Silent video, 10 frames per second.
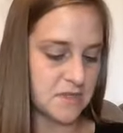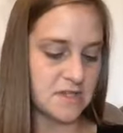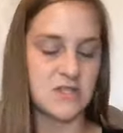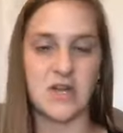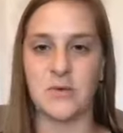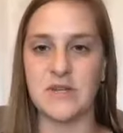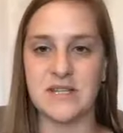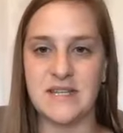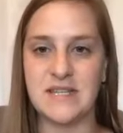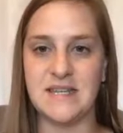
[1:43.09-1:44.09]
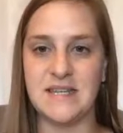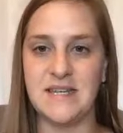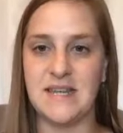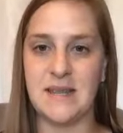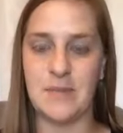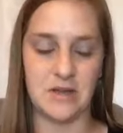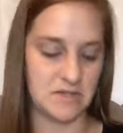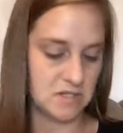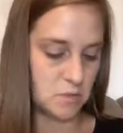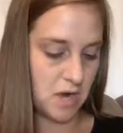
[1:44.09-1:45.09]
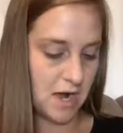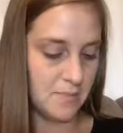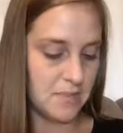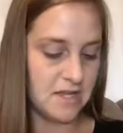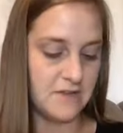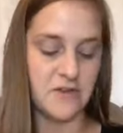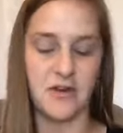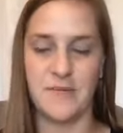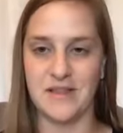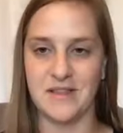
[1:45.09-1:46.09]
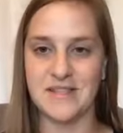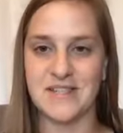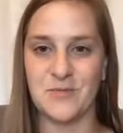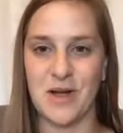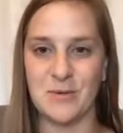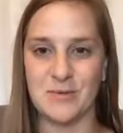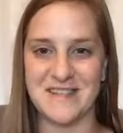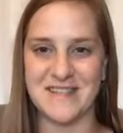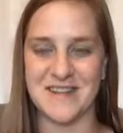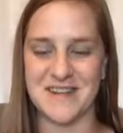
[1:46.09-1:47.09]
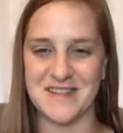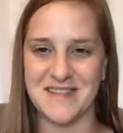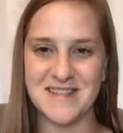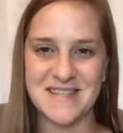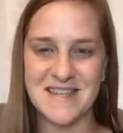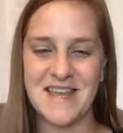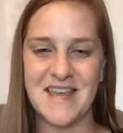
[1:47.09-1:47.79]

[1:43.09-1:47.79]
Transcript: So I recently did an email swap. If you're on my list, you probably saw this.